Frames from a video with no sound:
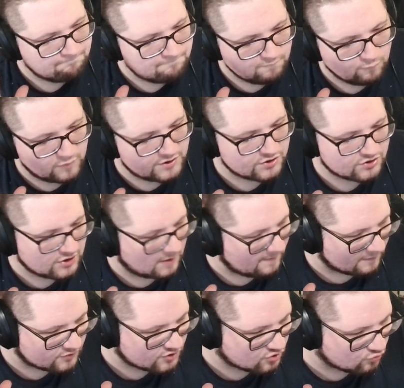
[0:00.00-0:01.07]
We just come
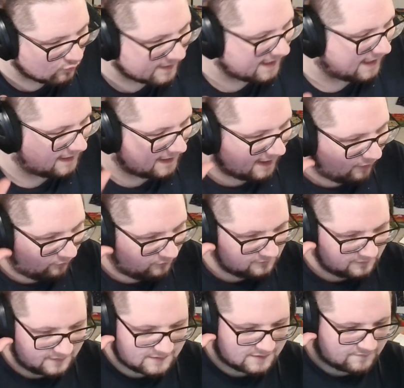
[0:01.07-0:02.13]
out swinging now.
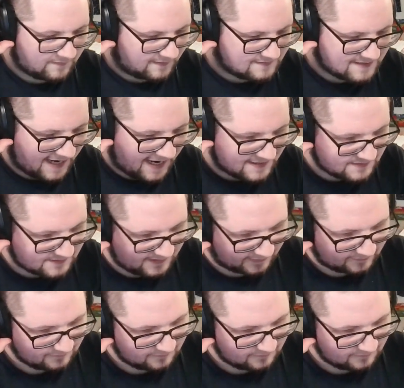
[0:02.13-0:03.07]
This is fantastic.